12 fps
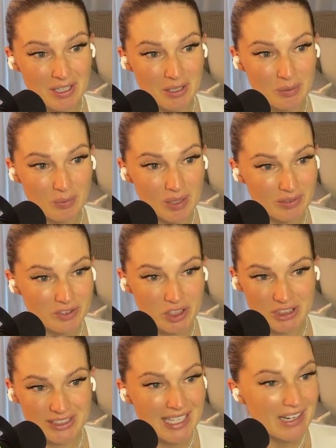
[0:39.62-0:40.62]
will have
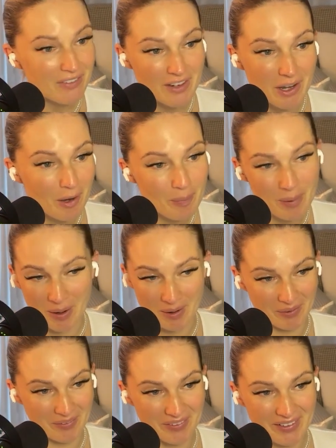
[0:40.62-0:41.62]
just given up
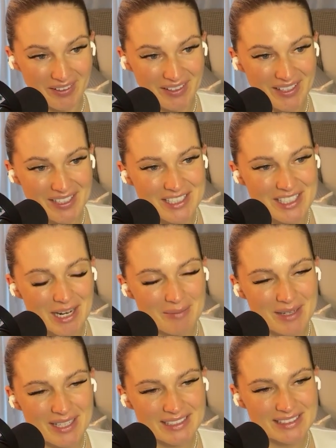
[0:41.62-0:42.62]
on.
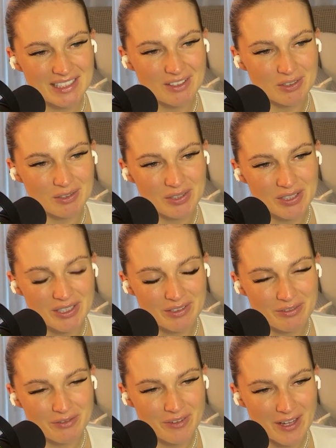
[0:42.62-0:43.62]
Gemma is the author
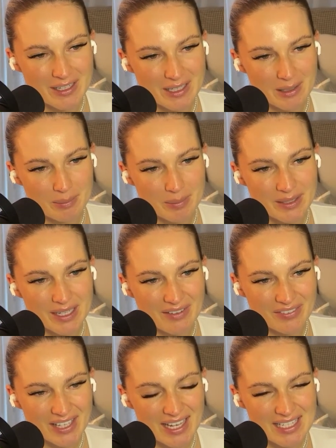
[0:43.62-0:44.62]
of Fed Up,
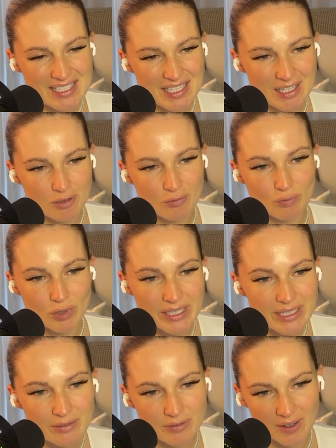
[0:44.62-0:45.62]
Navigating and
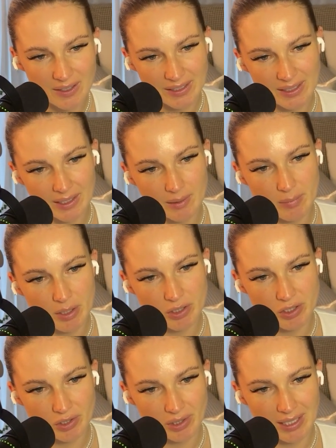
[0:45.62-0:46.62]
Redefining
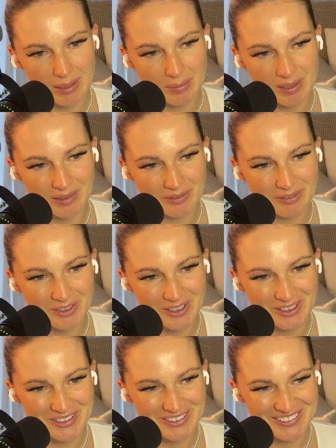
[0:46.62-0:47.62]
Emotional Labour for
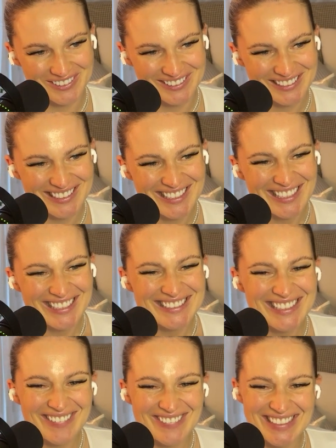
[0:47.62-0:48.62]
Good.
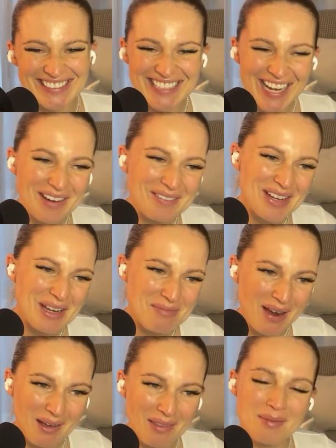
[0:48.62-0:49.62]
Gemma, tell me
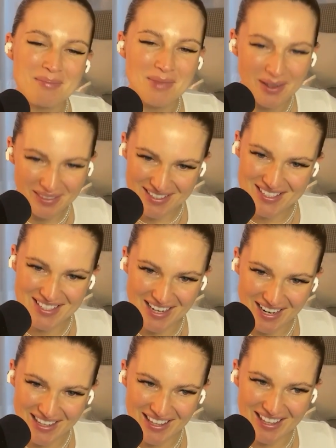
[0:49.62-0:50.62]
about the Mother's
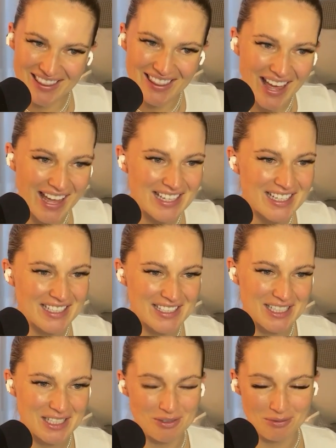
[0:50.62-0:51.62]
Day that led
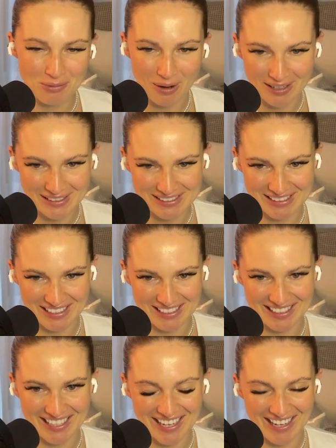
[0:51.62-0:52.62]
to you
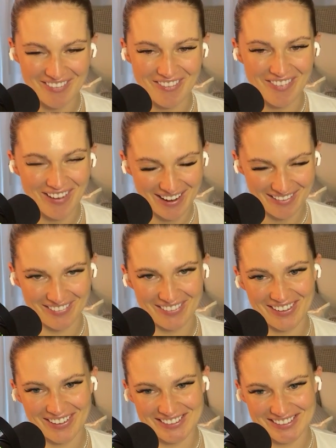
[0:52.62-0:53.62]
writing that
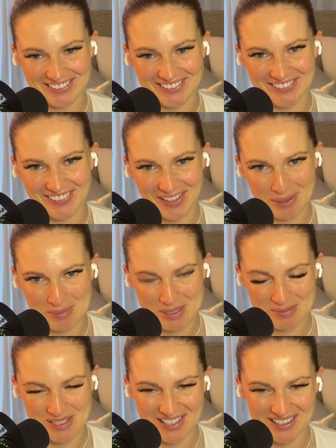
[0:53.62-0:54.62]
viral article for
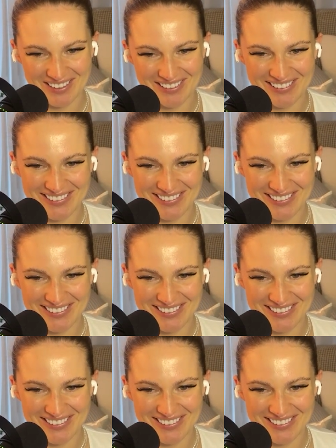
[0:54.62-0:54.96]
Harper's Bazaar.